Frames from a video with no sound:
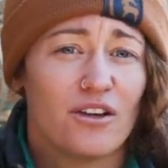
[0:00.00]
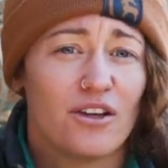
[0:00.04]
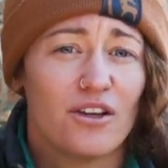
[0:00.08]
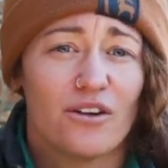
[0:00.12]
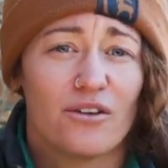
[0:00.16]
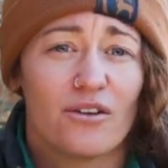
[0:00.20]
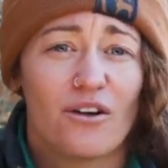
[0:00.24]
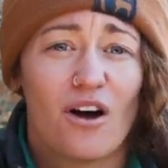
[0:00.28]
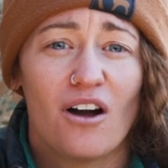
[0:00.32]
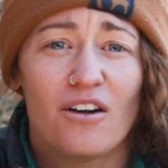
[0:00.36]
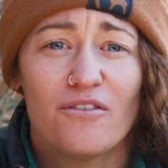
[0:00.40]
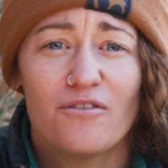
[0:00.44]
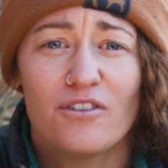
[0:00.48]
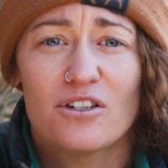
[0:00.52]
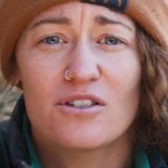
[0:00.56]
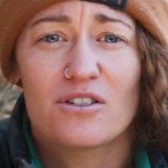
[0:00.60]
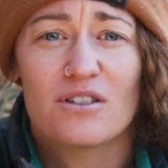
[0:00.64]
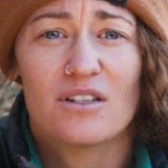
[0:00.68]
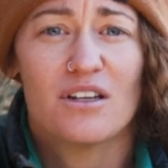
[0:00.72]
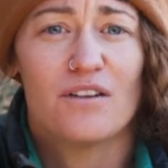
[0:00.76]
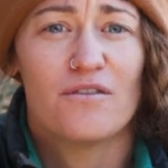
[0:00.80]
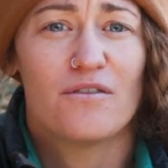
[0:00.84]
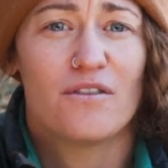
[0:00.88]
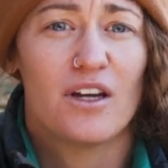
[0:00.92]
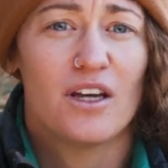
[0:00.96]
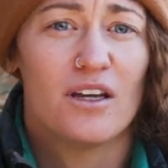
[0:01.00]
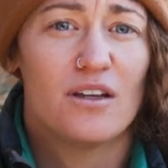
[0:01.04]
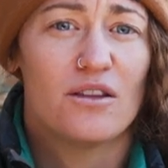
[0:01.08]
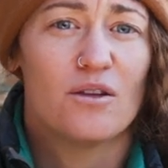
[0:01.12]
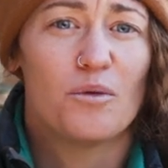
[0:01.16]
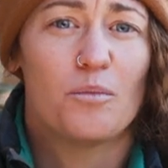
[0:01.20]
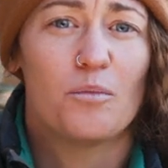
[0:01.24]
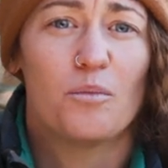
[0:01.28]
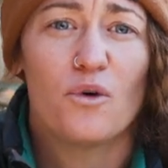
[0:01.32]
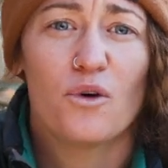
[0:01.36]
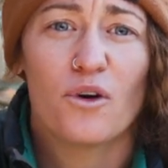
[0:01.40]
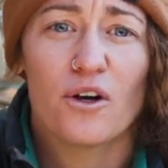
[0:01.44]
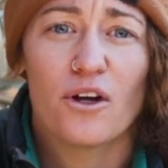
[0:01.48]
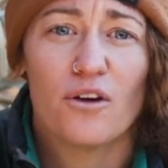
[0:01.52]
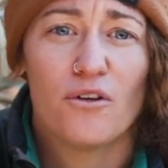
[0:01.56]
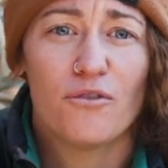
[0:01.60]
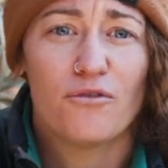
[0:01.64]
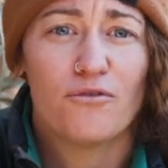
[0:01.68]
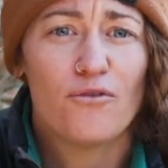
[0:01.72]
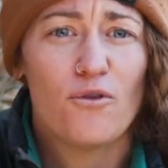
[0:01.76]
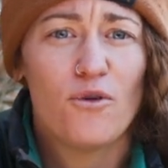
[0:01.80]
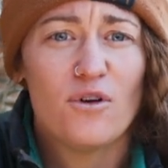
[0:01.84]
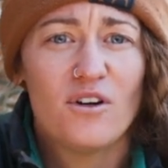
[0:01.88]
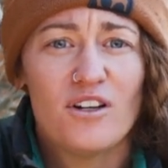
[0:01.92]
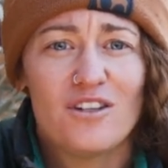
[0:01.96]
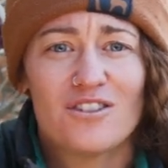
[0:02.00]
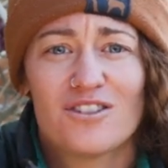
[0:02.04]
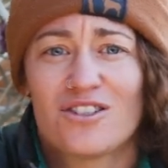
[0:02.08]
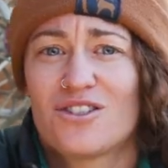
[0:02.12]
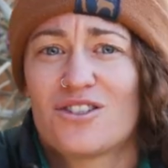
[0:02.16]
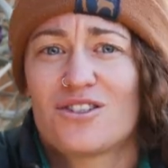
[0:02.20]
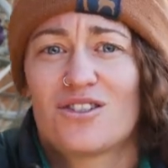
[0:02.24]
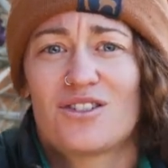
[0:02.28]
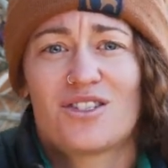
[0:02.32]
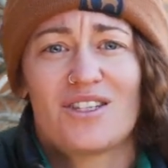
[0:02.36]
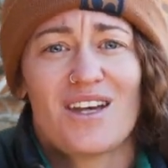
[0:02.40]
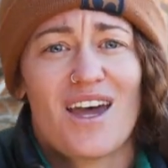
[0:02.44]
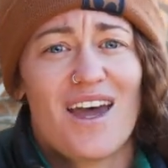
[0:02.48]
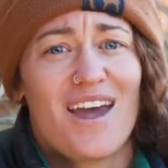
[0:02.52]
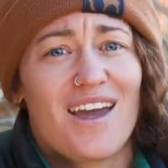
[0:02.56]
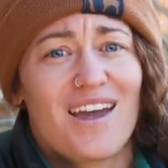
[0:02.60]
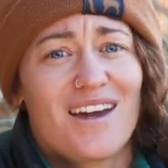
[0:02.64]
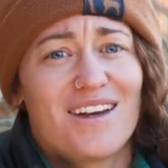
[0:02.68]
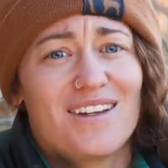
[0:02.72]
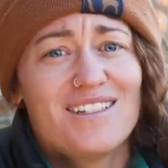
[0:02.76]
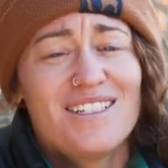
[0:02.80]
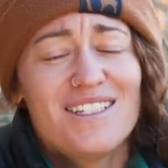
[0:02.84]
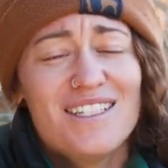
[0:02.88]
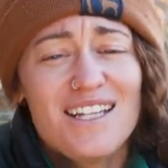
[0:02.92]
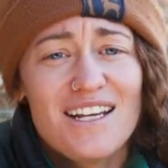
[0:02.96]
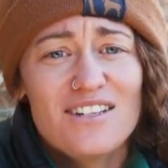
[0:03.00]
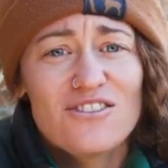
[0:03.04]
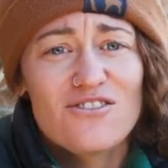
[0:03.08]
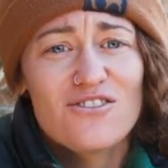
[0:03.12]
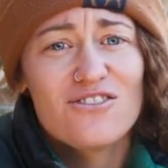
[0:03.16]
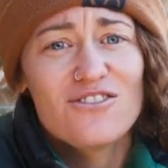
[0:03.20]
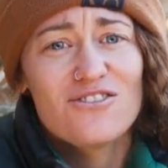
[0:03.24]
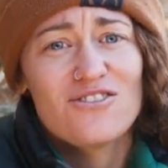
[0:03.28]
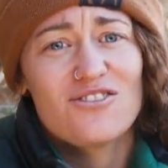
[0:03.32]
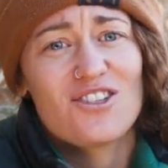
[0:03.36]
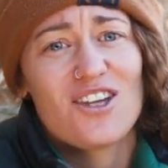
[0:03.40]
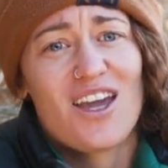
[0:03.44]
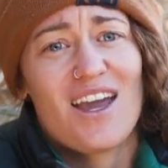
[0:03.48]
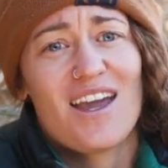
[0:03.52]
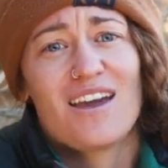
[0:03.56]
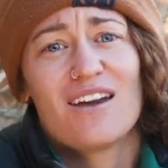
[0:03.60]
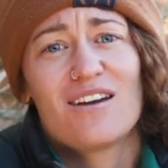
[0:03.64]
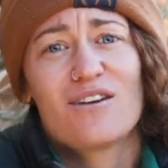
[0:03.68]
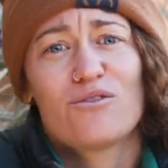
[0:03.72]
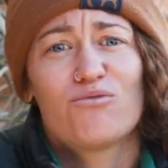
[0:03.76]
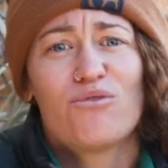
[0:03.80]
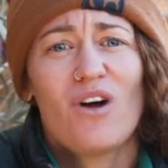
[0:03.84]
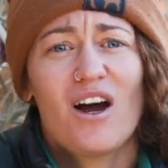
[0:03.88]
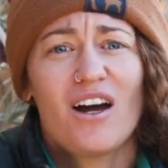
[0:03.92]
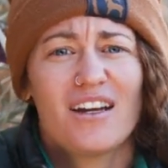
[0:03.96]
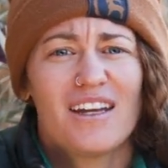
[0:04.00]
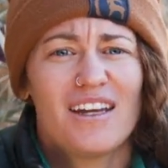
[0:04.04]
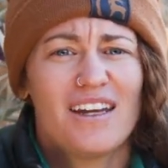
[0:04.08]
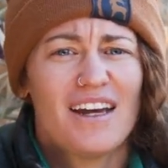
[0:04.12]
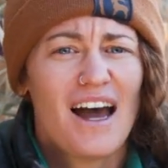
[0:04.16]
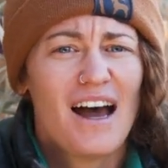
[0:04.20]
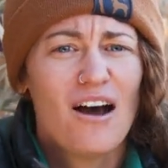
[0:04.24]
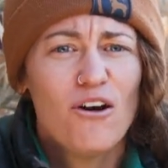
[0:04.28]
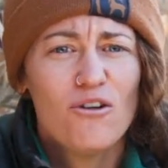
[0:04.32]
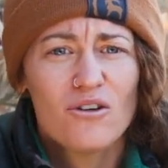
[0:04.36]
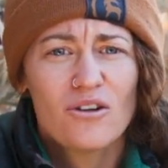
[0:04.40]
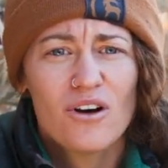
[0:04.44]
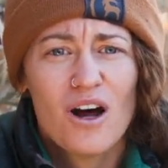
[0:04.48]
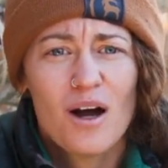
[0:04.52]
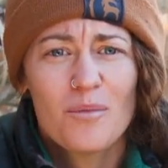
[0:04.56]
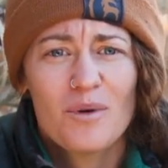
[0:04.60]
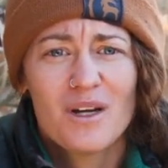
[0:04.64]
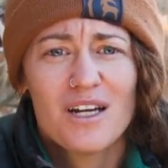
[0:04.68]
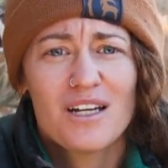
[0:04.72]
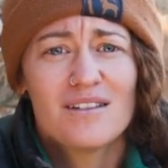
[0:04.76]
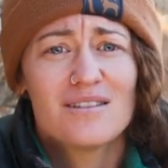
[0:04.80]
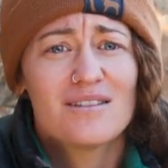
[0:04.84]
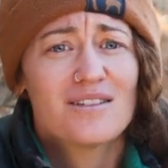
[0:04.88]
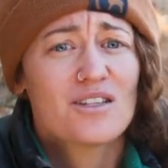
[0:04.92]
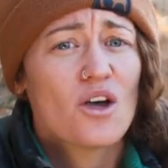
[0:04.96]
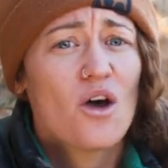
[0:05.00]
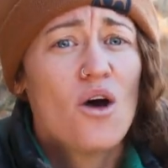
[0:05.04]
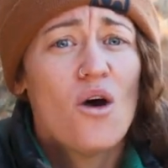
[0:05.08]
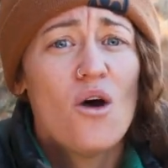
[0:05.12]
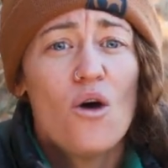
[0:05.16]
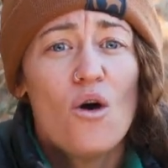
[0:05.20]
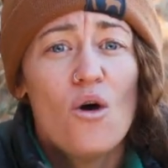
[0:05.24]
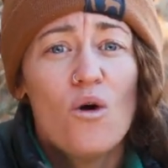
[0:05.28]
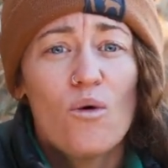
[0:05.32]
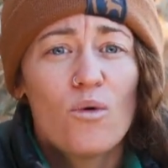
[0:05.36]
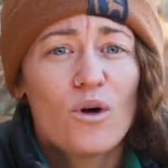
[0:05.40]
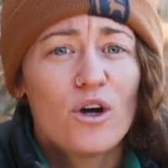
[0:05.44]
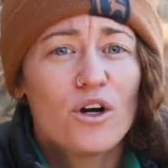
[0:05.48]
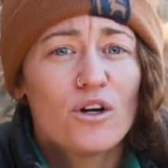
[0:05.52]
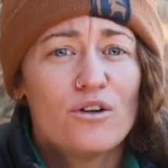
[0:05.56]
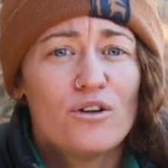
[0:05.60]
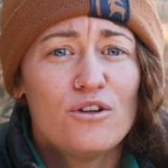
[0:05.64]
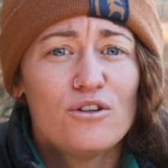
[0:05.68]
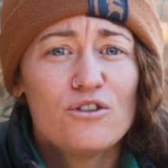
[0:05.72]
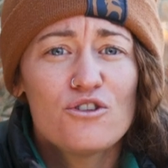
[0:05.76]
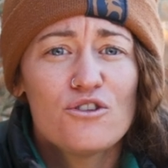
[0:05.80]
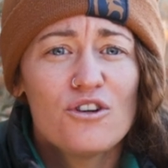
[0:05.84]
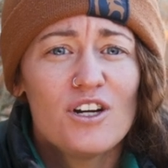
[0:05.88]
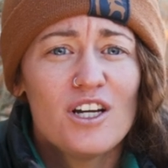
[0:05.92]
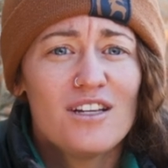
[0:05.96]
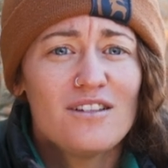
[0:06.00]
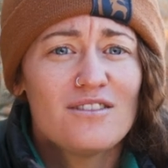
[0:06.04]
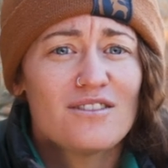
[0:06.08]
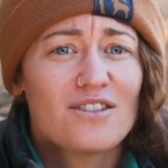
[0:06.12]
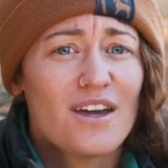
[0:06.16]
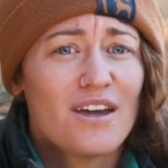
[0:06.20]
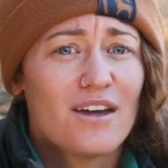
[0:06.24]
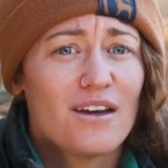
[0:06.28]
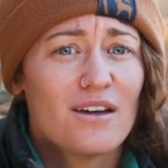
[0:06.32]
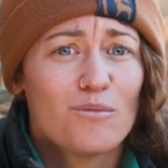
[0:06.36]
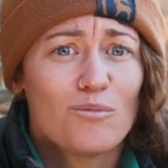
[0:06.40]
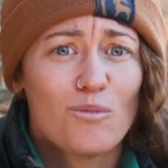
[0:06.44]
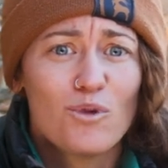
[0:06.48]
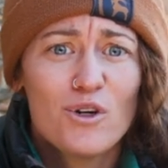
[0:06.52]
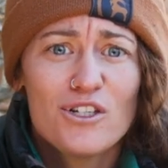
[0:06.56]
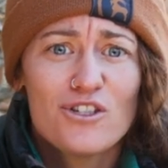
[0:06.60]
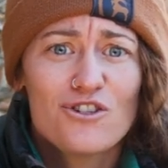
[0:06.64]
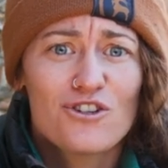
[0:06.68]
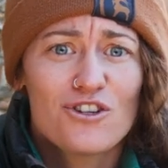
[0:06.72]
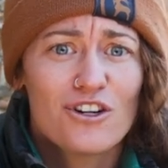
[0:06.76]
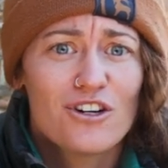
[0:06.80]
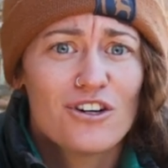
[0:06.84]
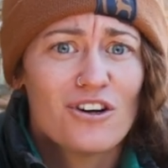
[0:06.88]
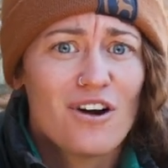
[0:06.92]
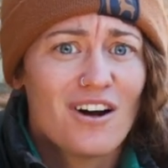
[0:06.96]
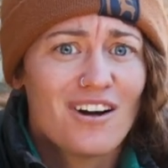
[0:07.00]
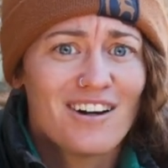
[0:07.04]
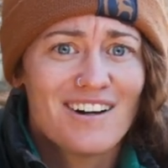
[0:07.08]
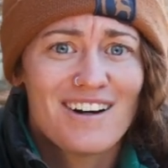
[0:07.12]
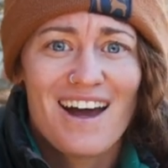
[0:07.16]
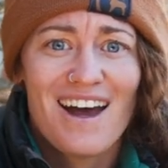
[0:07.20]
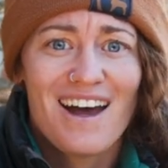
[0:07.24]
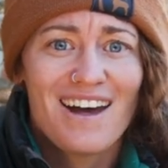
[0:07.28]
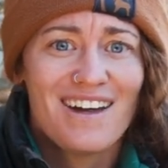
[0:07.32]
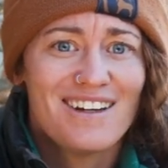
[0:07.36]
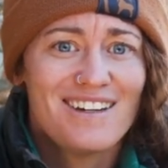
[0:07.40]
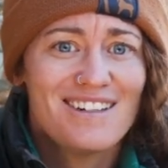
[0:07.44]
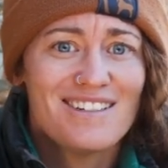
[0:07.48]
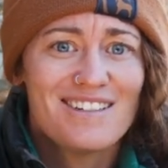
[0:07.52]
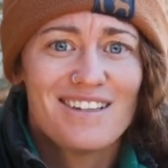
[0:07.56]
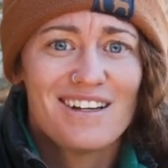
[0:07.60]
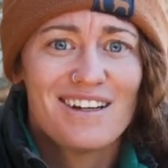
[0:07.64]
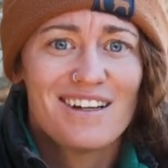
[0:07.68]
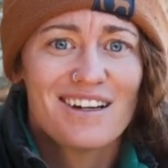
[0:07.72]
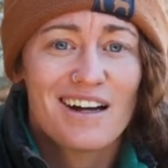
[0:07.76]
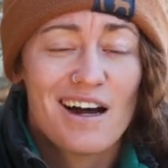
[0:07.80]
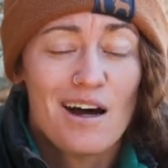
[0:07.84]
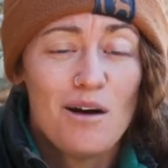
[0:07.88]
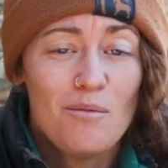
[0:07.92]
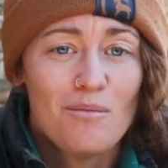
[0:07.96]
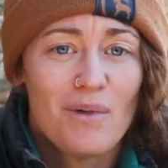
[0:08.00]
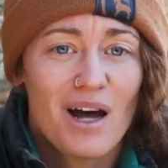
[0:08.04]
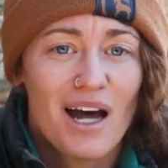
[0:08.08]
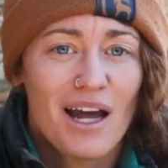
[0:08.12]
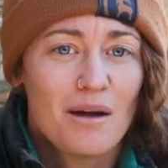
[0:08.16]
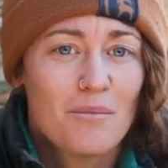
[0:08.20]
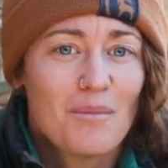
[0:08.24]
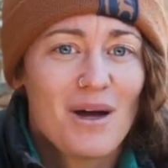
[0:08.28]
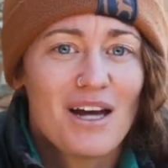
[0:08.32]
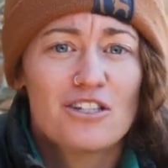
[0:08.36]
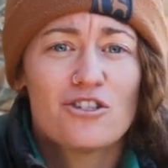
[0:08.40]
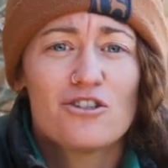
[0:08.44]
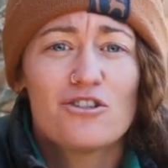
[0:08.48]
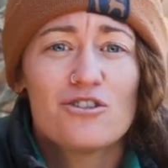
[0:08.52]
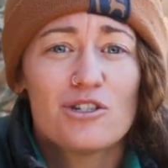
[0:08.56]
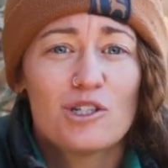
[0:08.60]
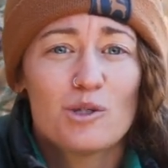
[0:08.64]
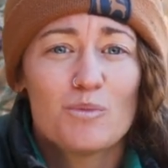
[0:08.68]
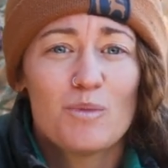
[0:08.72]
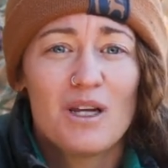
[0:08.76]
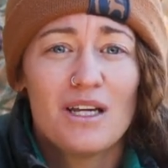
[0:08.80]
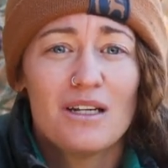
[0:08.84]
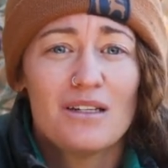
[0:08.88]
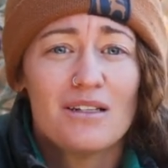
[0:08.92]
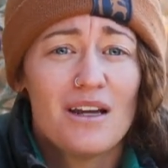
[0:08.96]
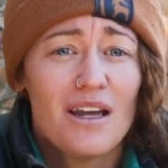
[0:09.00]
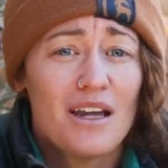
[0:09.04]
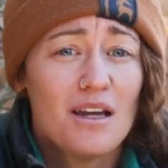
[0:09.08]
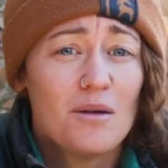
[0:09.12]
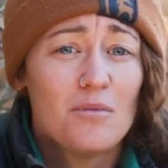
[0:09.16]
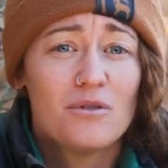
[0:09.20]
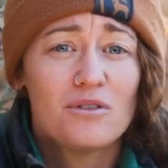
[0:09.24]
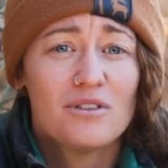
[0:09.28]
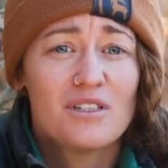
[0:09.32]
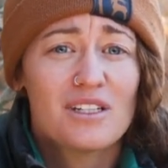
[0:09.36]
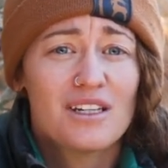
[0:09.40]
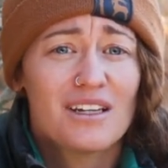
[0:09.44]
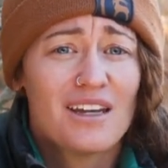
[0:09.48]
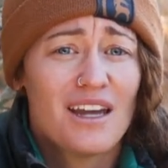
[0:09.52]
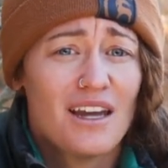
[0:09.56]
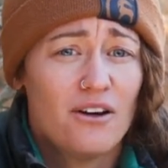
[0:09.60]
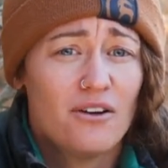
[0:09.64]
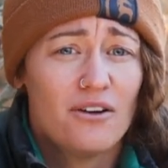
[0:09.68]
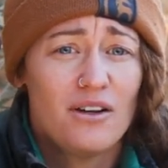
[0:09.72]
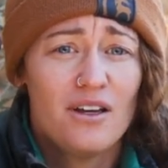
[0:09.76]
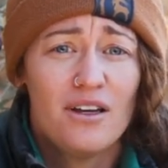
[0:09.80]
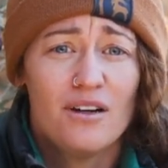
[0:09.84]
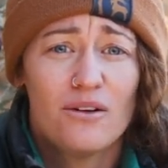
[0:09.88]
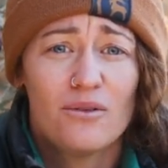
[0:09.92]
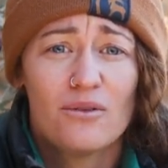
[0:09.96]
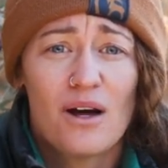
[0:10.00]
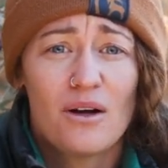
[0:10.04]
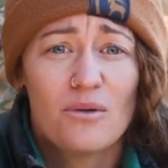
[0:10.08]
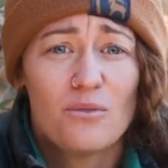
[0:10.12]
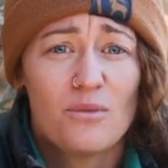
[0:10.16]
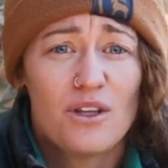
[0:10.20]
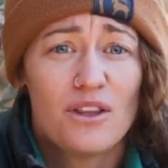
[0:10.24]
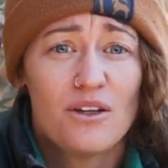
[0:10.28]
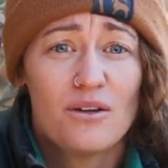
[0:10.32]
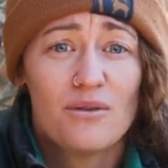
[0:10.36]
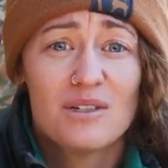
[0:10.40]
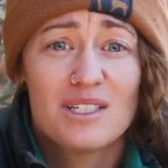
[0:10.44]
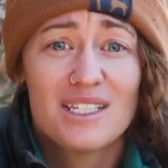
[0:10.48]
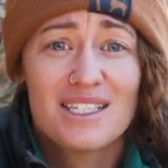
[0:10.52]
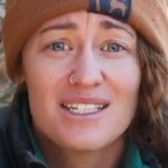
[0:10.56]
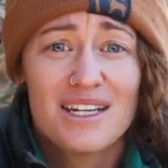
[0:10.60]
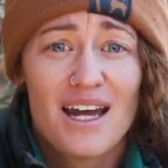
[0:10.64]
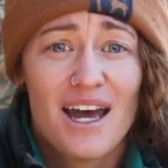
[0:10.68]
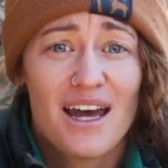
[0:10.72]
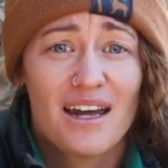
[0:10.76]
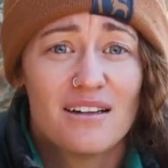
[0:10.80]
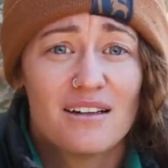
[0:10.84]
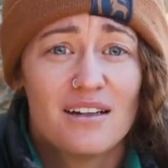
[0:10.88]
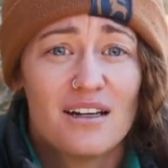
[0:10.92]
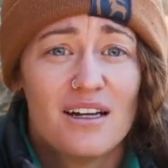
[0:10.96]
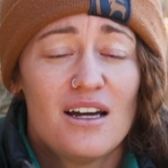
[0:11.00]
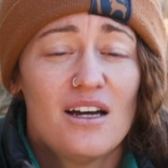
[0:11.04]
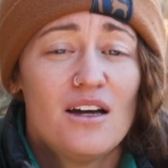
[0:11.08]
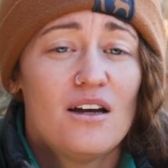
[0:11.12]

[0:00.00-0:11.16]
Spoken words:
You know, conifers live in the boreal forests and deserts and rocky outcroppings where nutrients and moisture are not easy to come by. Imagine just being able to carry it around with you instead.